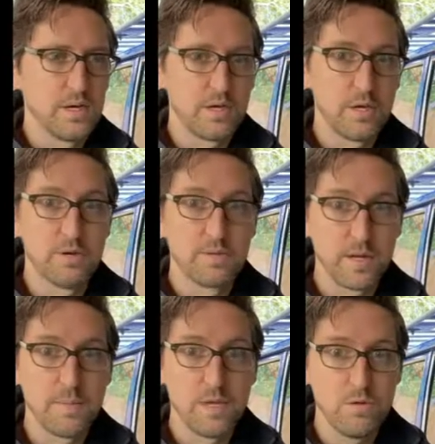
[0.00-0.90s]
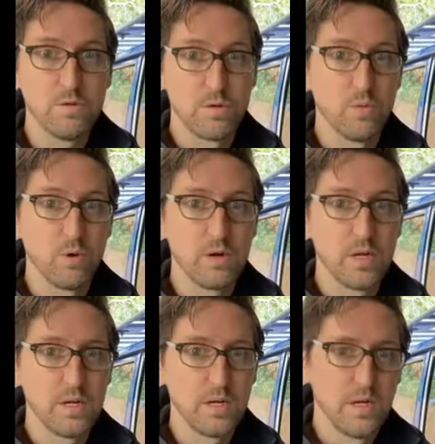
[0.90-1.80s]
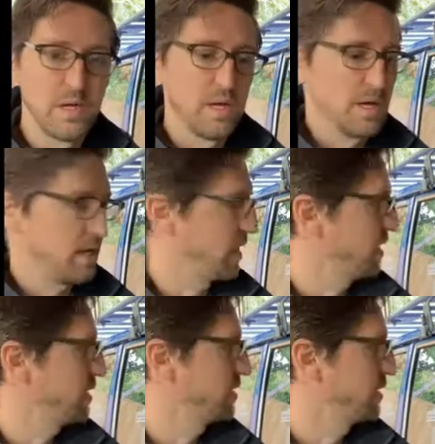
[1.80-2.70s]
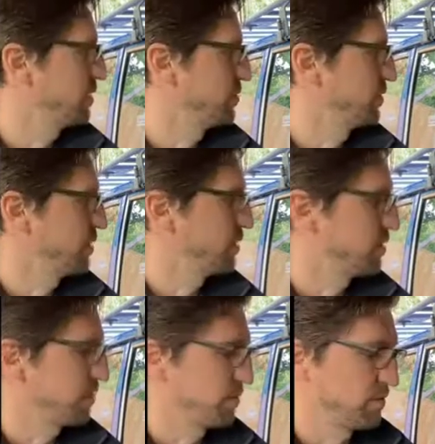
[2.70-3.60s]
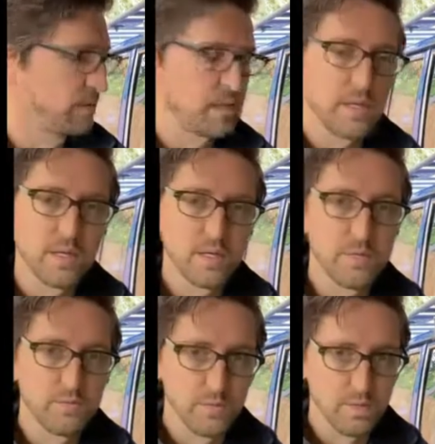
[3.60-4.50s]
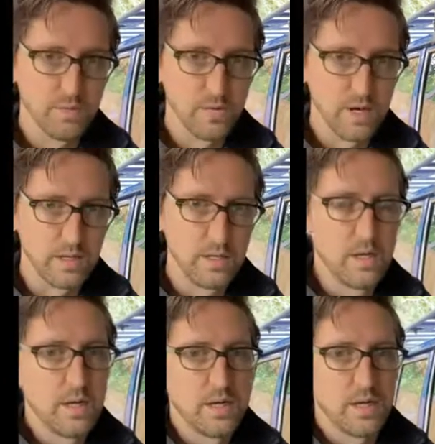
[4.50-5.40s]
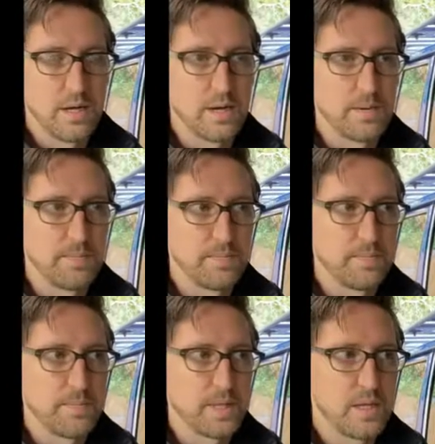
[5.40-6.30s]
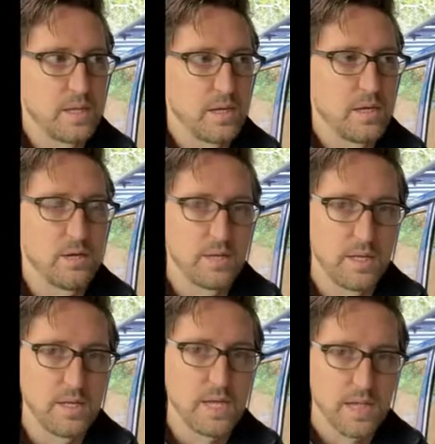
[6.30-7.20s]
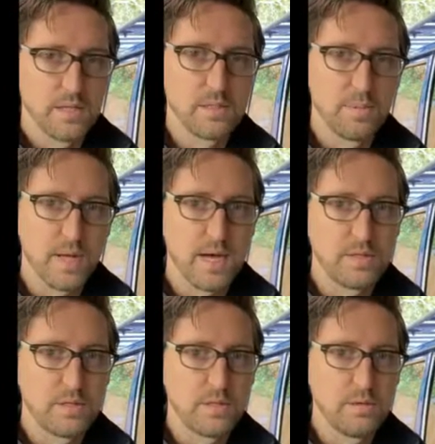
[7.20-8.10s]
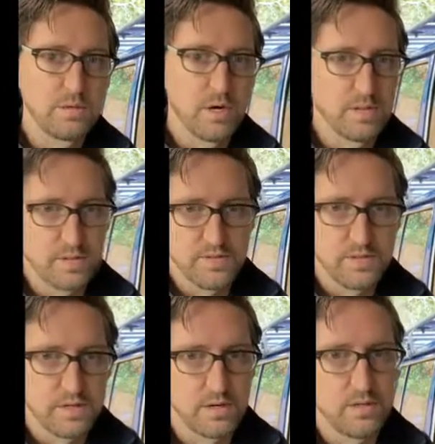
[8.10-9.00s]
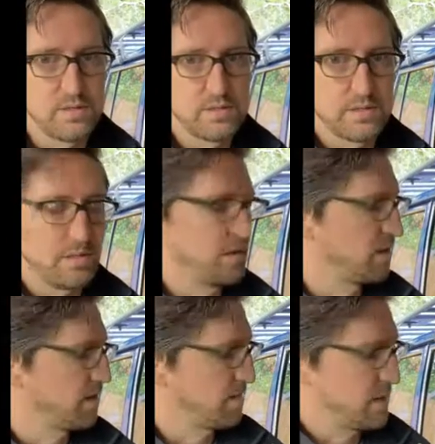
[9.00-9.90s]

cure time that you can work in, and really go through and clean this really well. And again, this applies to all the different series. Even